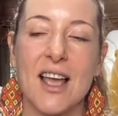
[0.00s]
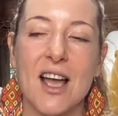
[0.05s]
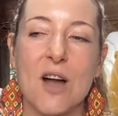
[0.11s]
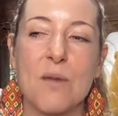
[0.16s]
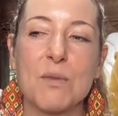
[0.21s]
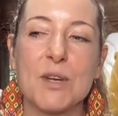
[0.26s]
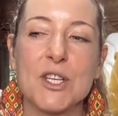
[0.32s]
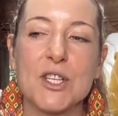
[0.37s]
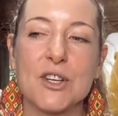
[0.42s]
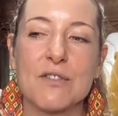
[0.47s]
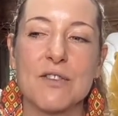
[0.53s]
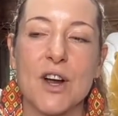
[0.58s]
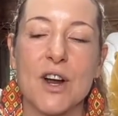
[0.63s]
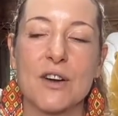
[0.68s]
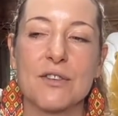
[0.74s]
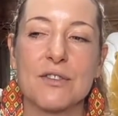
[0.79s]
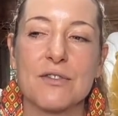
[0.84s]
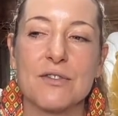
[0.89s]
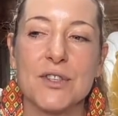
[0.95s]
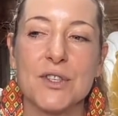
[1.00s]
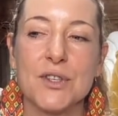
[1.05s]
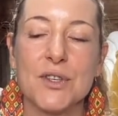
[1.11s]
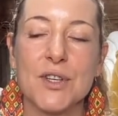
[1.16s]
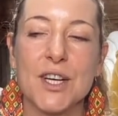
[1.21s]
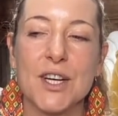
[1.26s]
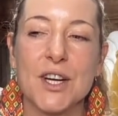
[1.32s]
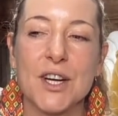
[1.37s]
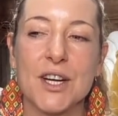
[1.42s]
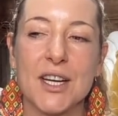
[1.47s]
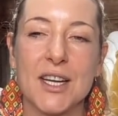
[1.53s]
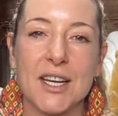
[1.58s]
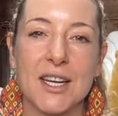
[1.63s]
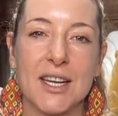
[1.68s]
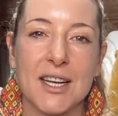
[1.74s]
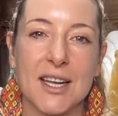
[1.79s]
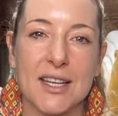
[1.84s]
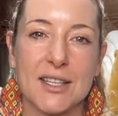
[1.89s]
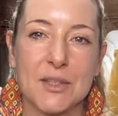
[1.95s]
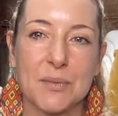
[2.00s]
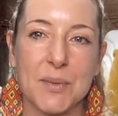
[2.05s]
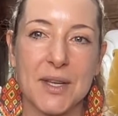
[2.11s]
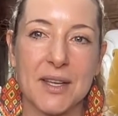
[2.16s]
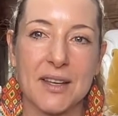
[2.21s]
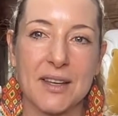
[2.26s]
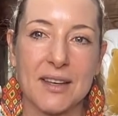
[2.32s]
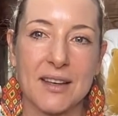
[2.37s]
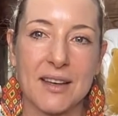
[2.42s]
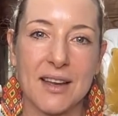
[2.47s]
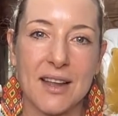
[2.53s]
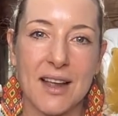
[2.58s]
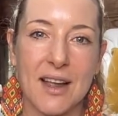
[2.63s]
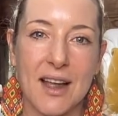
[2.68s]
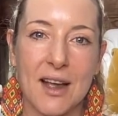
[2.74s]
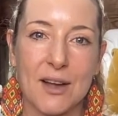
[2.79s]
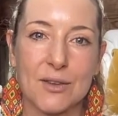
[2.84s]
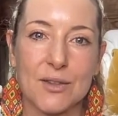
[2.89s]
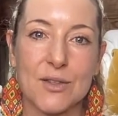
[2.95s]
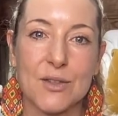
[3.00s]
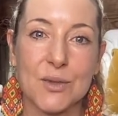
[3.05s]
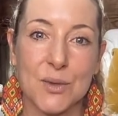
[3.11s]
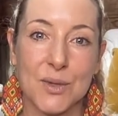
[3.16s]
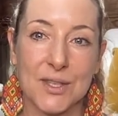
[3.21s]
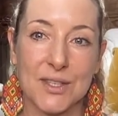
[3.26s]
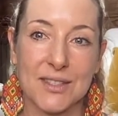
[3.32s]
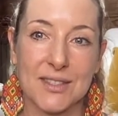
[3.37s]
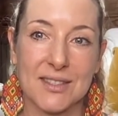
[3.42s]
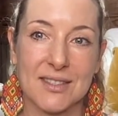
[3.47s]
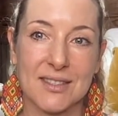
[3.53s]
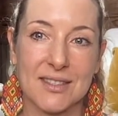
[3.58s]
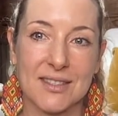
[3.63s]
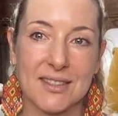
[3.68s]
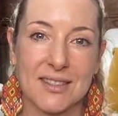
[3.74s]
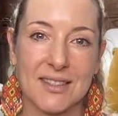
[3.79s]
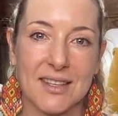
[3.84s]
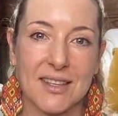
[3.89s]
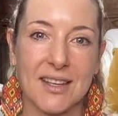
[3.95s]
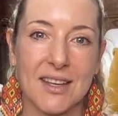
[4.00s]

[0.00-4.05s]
how much of our food and our eating has been outsourced.